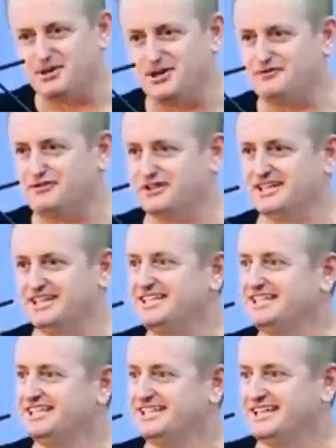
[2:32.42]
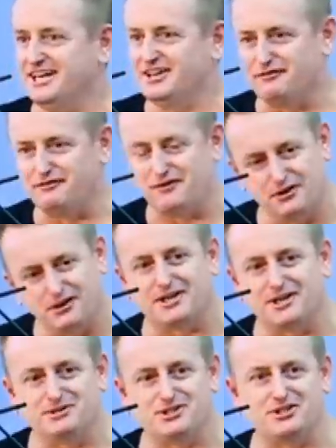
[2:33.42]
perfectly, and I felt
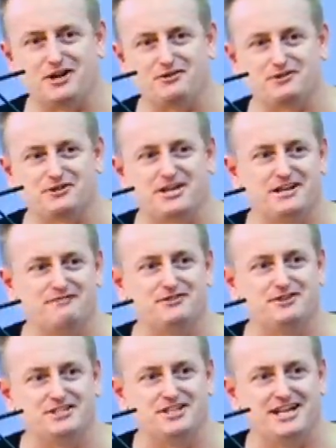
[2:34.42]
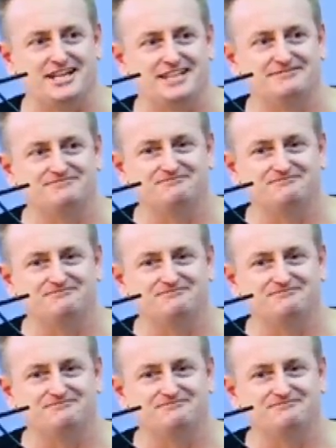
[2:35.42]
like I was Shah Rukh Khan for the day.